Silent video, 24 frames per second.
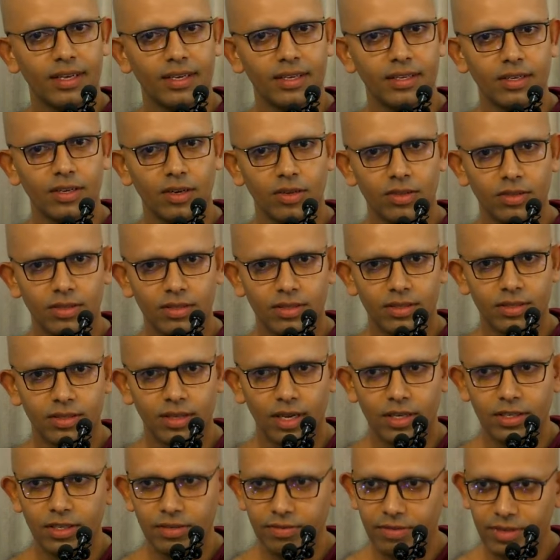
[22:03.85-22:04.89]
you know,
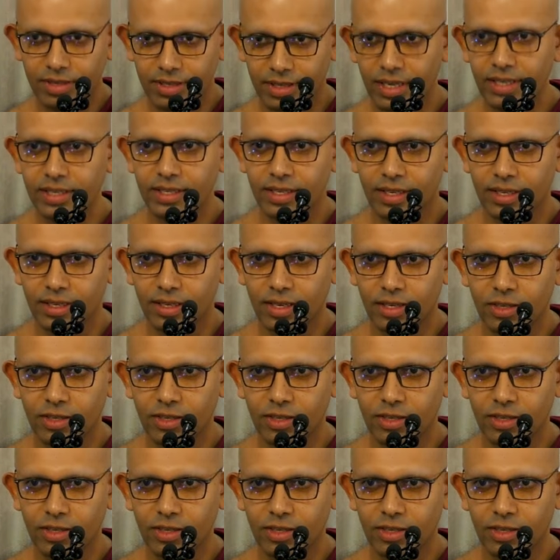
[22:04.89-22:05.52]
such a facility.